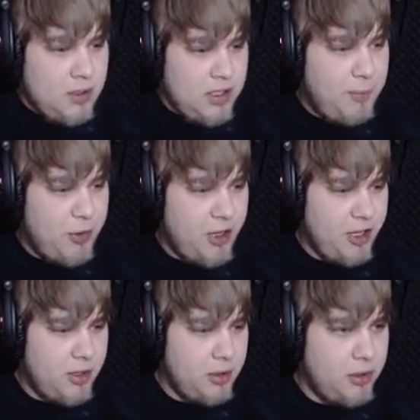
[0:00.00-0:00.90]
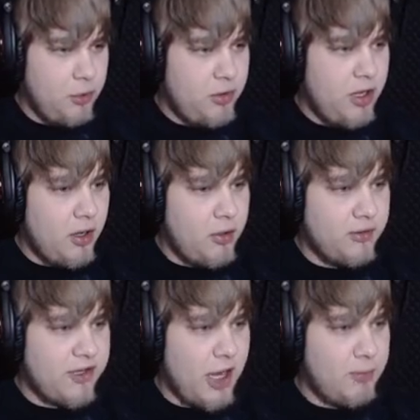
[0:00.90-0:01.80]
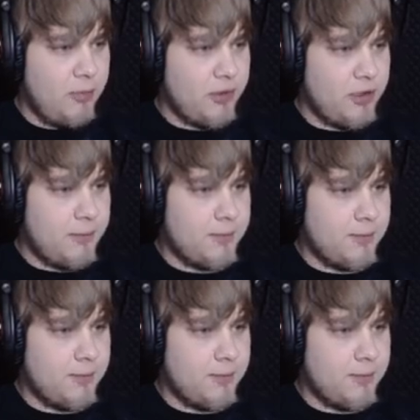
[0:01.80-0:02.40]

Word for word: Yep, loony or cool type people.